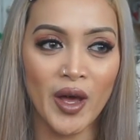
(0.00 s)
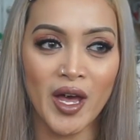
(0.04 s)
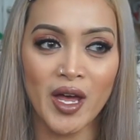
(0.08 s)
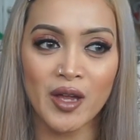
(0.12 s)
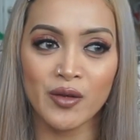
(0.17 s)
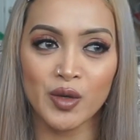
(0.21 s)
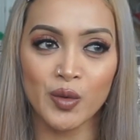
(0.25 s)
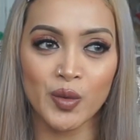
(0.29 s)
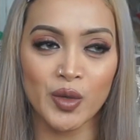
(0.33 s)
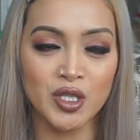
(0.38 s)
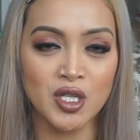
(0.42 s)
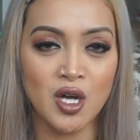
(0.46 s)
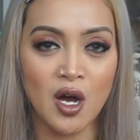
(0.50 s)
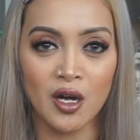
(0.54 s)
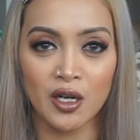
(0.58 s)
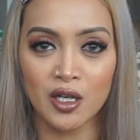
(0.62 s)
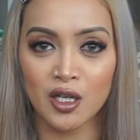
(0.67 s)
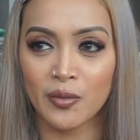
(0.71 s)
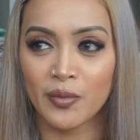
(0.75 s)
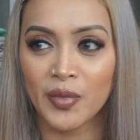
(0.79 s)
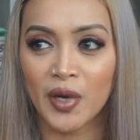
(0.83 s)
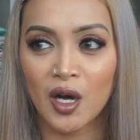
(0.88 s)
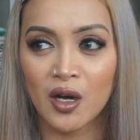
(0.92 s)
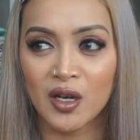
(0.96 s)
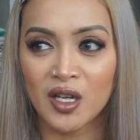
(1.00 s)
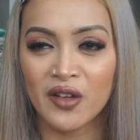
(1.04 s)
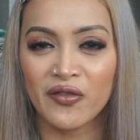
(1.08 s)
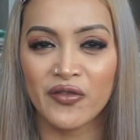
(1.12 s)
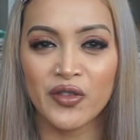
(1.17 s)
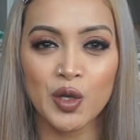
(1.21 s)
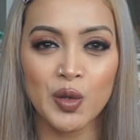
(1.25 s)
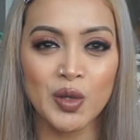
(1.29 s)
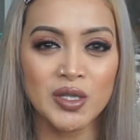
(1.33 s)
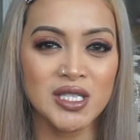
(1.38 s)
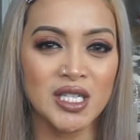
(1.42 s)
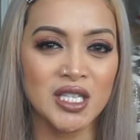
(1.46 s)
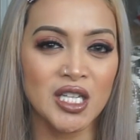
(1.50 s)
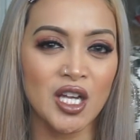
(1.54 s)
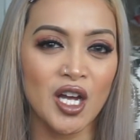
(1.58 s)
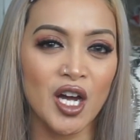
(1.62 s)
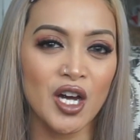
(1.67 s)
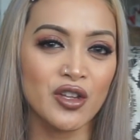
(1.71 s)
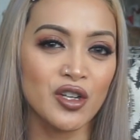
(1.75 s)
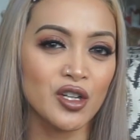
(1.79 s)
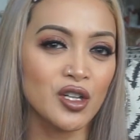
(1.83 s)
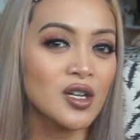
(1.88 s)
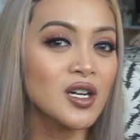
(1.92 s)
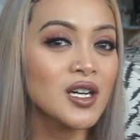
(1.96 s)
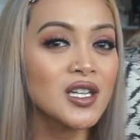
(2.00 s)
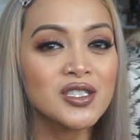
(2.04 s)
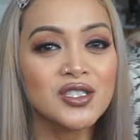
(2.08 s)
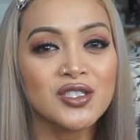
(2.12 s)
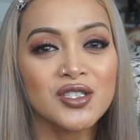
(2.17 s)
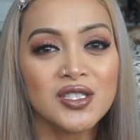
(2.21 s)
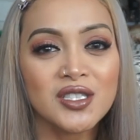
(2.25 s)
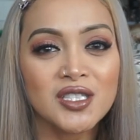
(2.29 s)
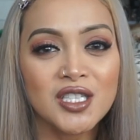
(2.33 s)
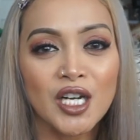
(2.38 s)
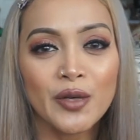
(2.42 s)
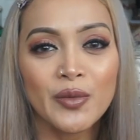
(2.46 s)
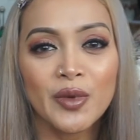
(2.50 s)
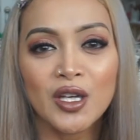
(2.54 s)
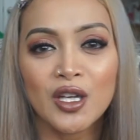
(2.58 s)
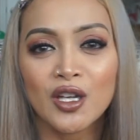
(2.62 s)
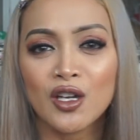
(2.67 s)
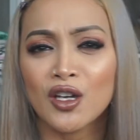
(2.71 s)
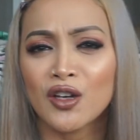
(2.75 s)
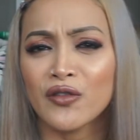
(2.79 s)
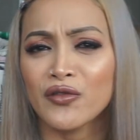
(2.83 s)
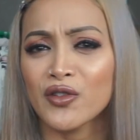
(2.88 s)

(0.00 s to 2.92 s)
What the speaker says: and we were talking about if there was any other concerts coming here,